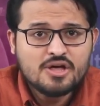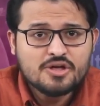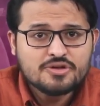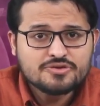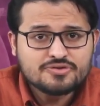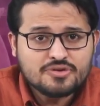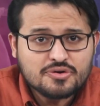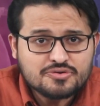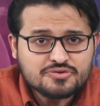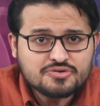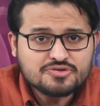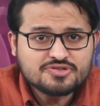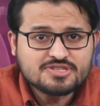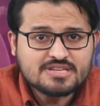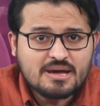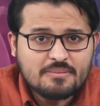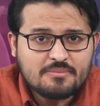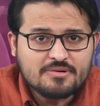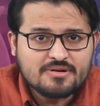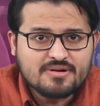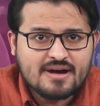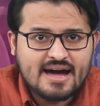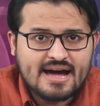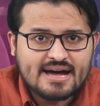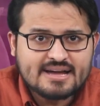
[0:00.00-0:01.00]
So to
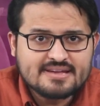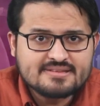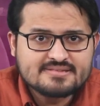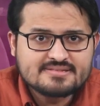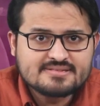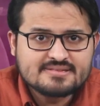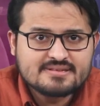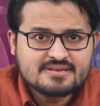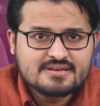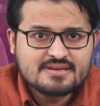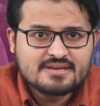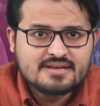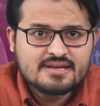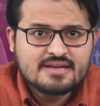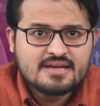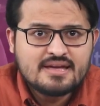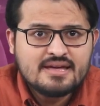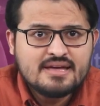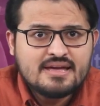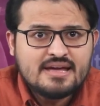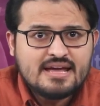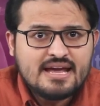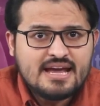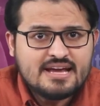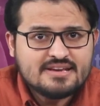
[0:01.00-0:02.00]
summarize,
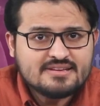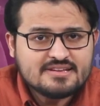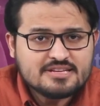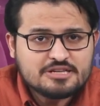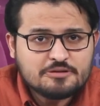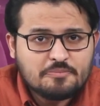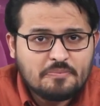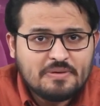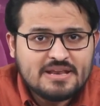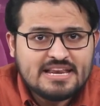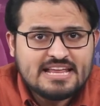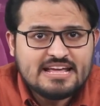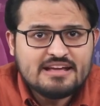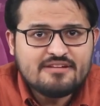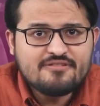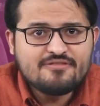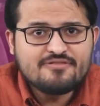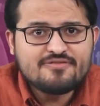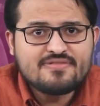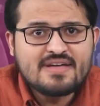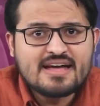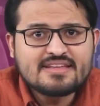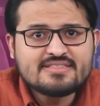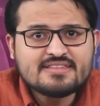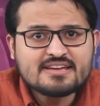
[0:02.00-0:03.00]
it is
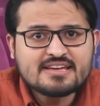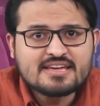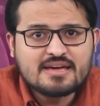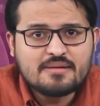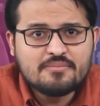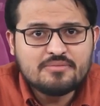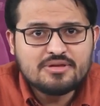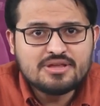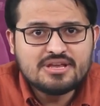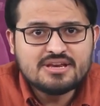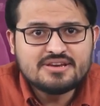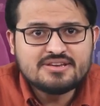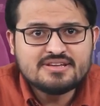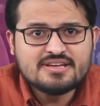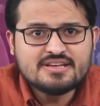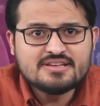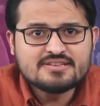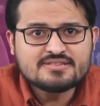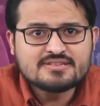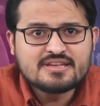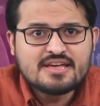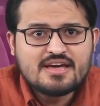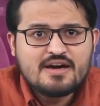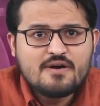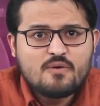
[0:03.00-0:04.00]
believed that the
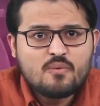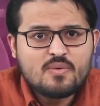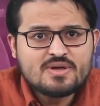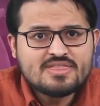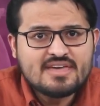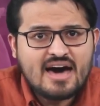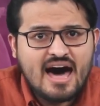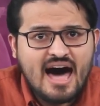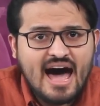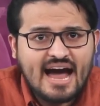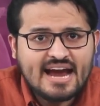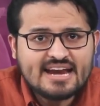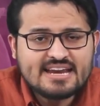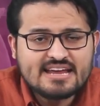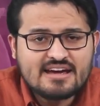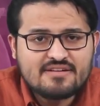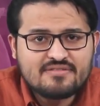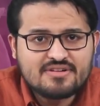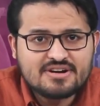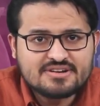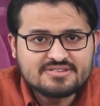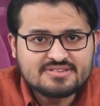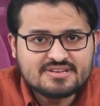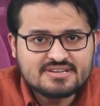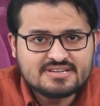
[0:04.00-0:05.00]
communities with high
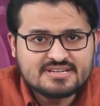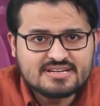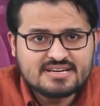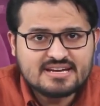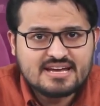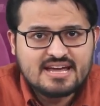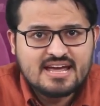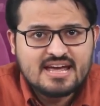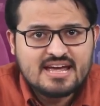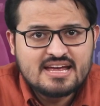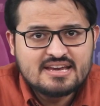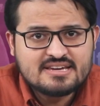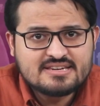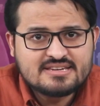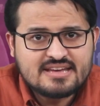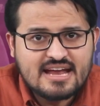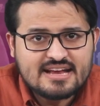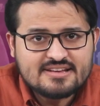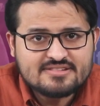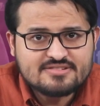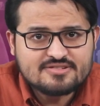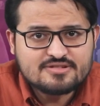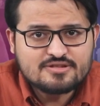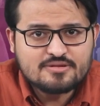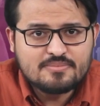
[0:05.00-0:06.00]
diversity
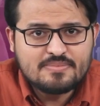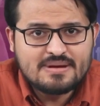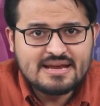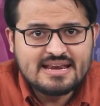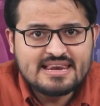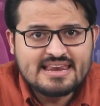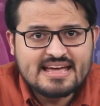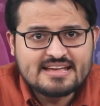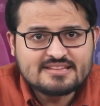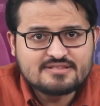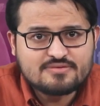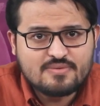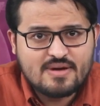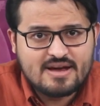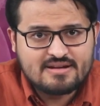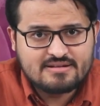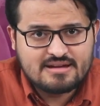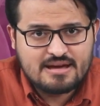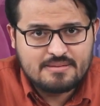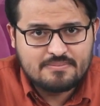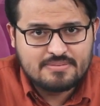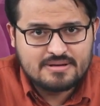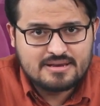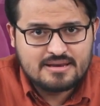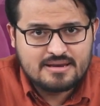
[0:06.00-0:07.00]
tends to be less
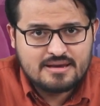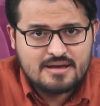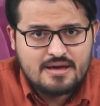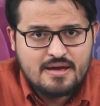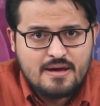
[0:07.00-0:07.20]
variable,